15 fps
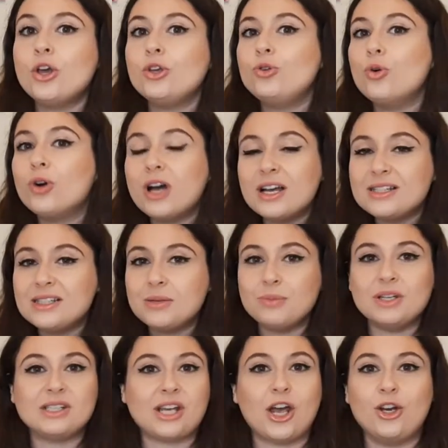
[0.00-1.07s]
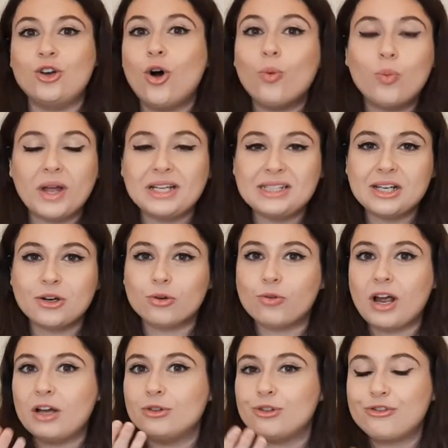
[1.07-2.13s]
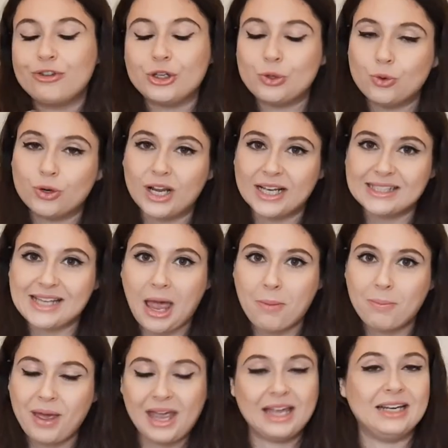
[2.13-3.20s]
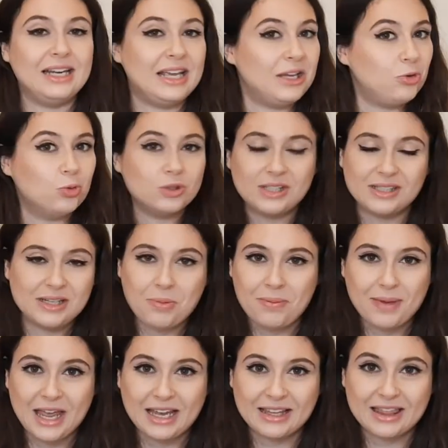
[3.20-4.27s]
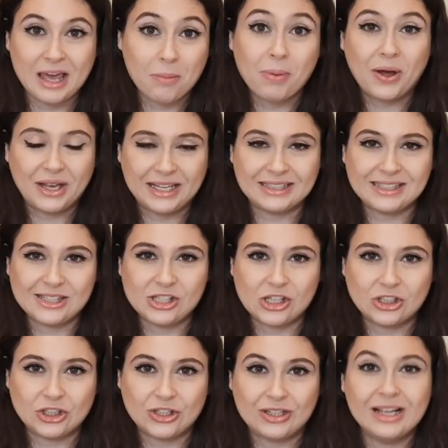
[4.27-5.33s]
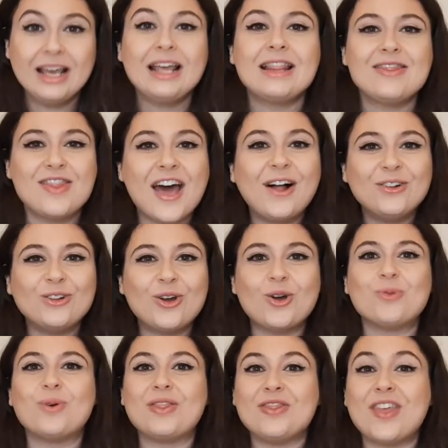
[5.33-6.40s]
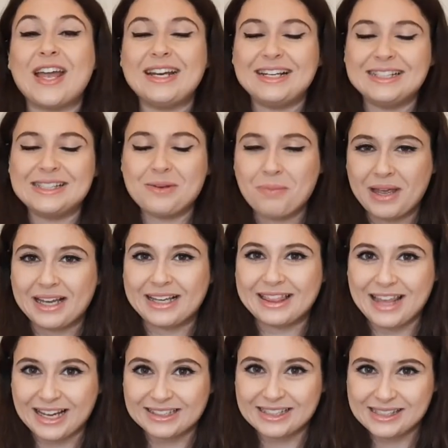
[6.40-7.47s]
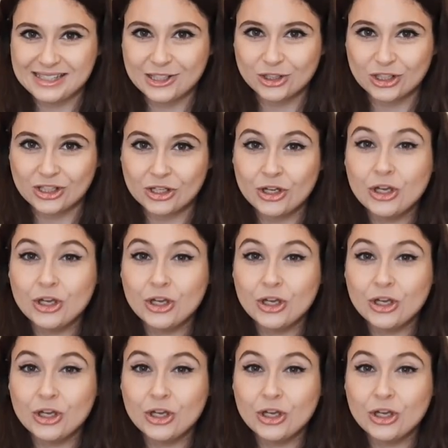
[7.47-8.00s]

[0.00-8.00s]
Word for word: Your customers are not waiting around for your next campaign in order to make their buying decision. They'll know when they need to make that decision.